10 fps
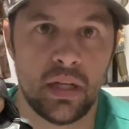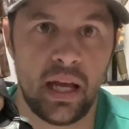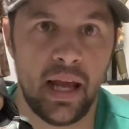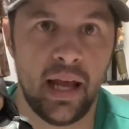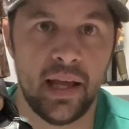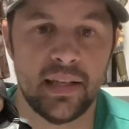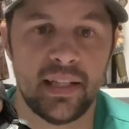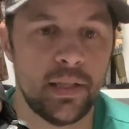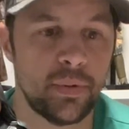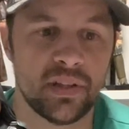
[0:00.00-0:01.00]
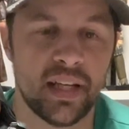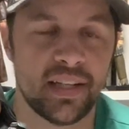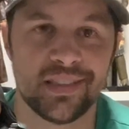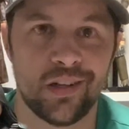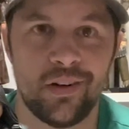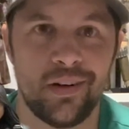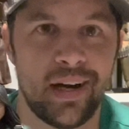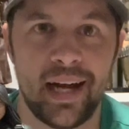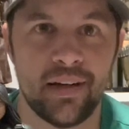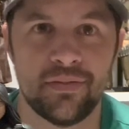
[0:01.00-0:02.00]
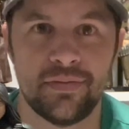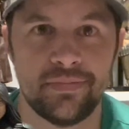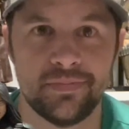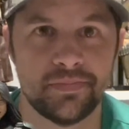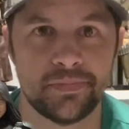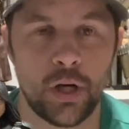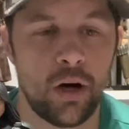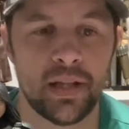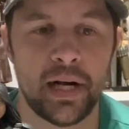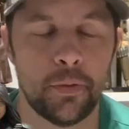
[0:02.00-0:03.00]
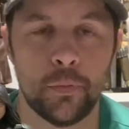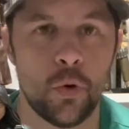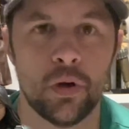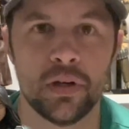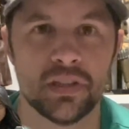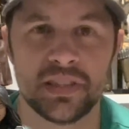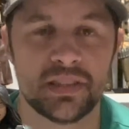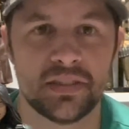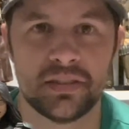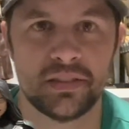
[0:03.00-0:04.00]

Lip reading: and he would let us all have all out wars,